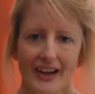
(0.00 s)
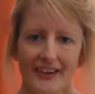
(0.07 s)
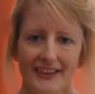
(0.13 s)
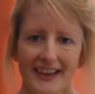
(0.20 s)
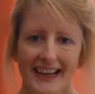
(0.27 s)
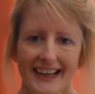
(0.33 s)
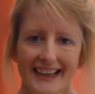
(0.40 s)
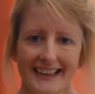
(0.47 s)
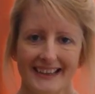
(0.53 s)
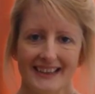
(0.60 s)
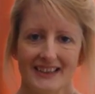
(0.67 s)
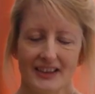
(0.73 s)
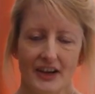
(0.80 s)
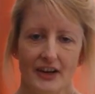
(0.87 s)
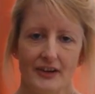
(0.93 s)
Okay,
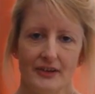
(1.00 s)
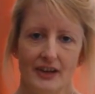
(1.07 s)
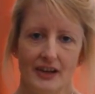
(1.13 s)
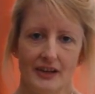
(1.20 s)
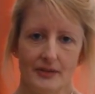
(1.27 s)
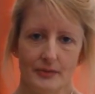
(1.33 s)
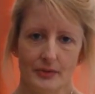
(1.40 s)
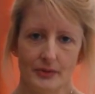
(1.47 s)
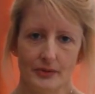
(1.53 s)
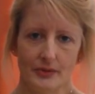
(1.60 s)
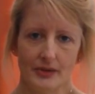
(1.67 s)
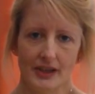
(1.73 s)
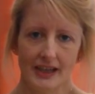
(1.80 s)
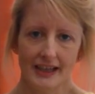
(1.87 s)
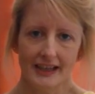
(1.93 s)
so I will